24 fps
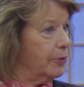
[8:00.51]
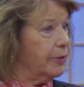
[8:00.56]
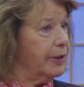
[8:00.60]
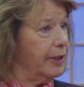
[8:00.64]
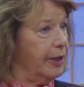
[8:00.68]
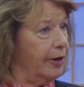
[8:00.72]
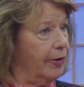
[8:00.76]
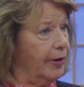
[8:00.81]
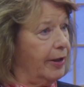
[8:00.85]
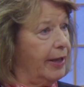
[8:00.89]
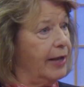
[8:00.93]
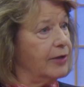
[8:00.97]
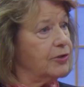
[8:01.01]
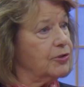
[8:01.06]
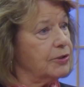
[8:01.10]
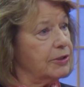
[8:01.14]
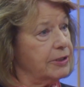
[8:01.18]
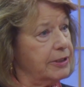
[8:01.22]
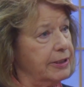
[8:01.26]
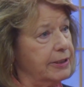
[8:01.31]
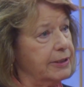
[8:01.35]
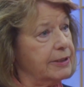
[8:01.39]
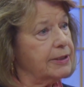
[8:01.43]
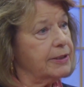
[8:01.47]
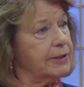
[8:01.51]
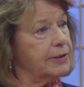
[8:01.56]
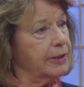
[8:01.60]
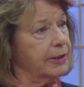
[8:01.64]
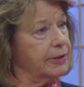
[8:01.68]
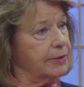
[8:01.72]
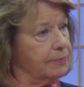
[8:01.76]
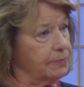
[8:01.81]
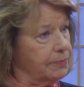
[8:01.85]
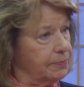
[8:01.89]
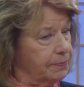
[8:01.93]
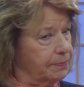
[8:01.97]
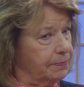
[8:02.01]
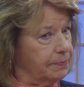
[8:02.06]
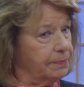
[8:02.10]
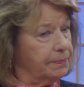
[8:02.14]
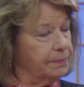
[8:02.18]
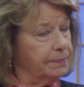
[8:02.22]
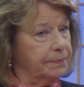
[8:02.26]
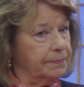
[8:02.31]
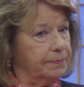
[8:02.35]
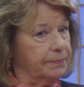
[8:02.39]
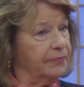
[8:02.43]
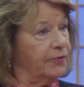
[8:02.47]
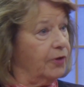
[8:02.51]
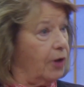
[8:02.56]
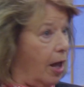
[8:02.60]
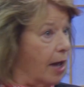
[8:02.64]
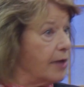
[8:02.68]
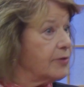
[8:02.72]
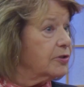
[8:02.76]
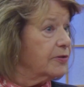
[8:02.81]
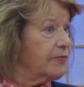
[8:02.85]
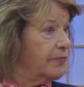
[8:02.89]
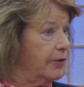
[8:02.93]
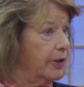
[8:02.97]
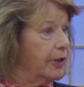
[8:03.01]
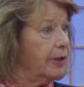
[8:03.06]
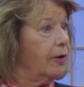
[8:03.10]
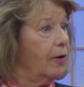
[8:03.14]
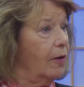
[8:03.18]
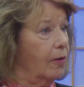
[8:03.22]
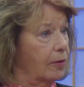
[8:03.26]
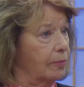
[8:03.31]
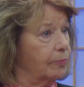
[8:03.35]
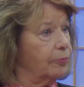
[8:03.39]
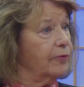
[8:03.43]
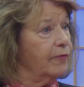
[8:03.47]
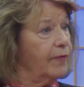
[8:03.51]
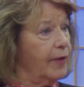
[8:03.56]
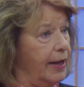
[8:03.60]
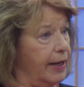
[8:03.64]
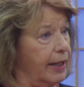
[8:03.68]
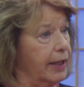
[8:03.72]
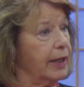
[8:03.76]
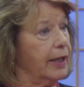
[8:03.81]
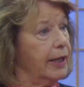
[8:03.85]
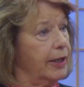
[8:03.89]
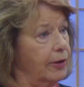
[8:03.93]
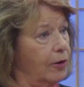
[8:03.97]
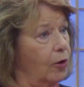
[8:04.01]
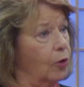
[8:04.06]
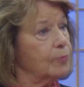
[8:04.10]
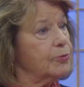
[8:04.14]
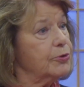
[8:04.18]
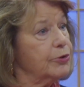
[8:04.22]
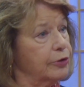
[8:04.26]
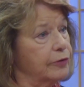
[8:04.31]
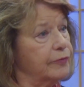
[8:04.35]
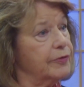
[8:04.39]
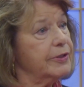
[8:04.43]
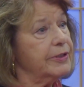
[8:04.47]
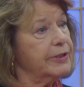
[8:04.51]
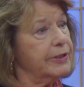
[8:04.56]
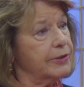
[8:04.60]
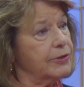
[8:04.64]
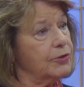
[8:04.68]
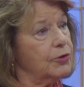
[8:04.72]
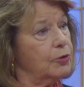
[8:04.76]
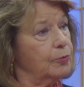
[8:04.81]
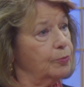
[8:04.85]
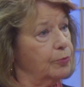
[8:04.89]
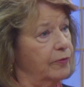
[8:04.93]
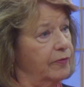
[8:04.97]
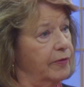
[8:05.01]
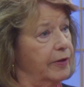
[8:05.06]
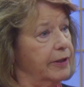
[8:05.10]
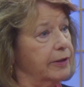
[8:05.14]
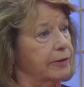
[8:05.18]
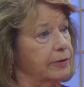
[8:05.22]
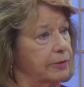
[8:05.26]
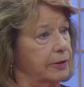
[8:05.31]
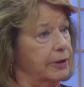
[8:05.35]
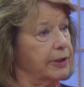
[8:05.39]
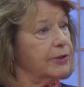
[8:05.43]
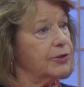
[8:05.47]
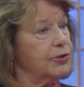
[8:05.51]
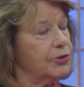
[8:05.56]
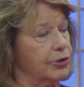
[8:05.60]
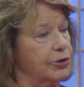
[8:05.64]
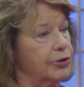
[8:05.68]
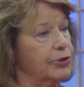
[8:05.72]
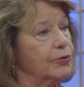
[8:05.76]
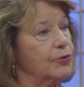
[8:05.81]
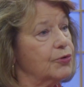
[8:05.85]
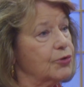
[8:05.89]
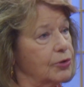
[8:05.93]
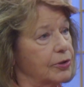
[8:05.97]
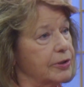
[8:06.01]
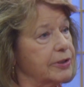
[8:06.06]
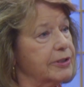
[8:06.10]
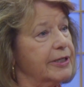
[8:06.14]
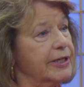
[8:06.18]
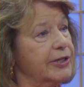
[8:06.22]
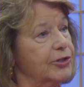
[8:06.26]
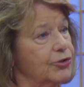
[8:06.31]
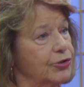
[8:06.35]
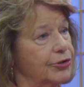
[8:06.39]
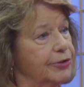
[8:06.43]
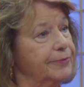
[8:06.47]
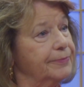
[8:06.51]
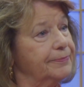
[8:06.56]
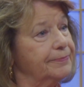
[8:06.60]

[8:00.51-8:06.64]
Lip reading: with the area agency's philosophy on providing in-home services to prevent institutionalization.